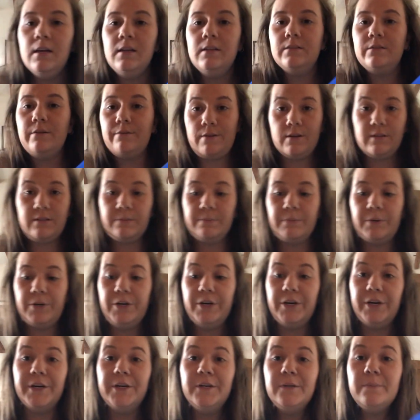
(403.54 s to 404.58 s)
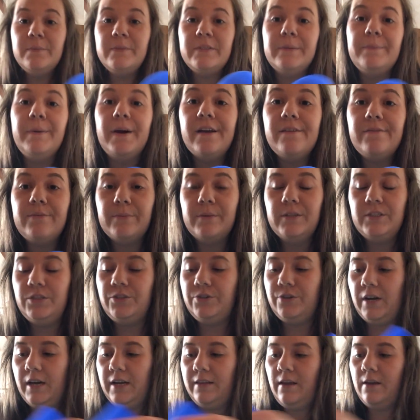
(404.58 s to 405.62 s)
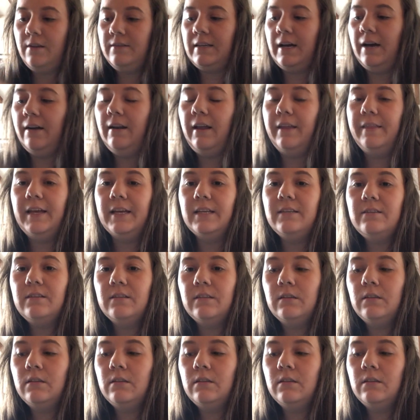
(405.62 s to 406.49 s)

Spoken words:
So I've got some cups. You might even want to try those out like this.